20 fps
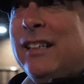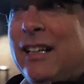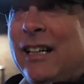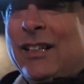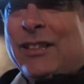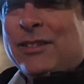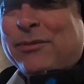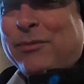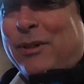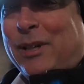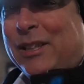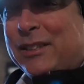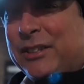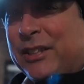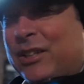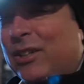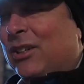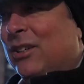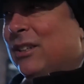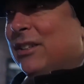I was
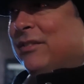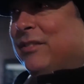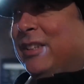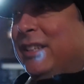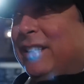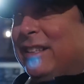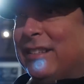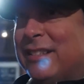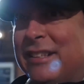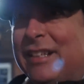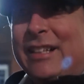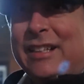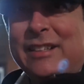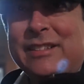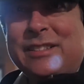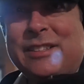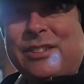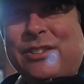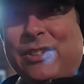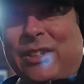watching all of these uh,
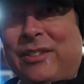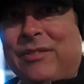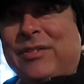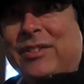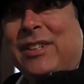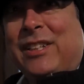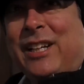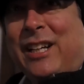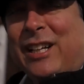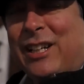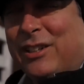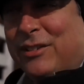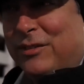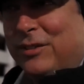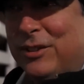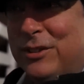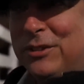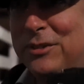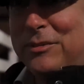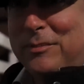street
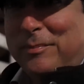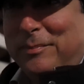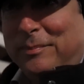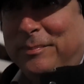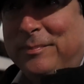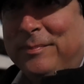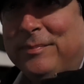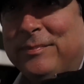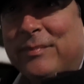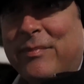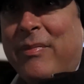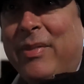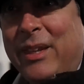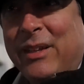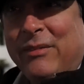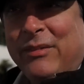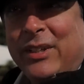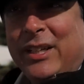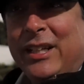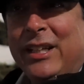photographers
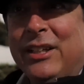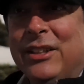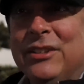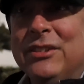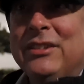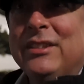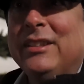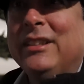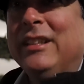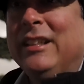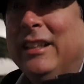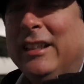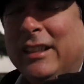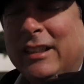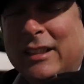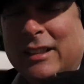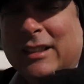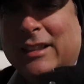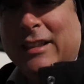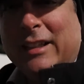videos,
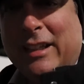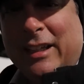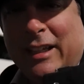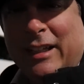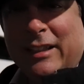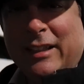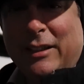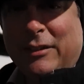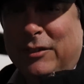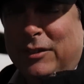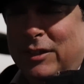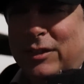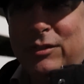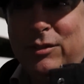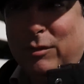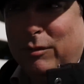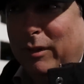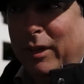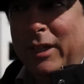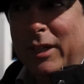and they would just
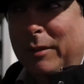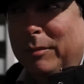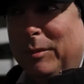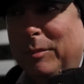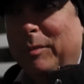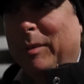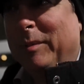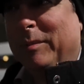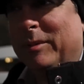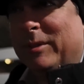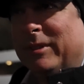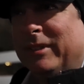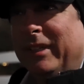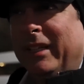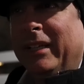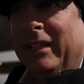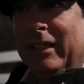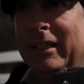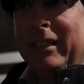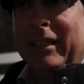go right up to people and
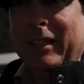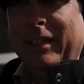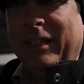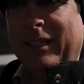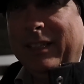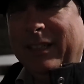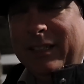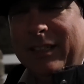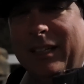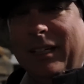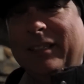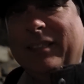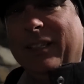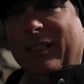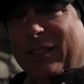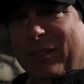say, "Hey, can I take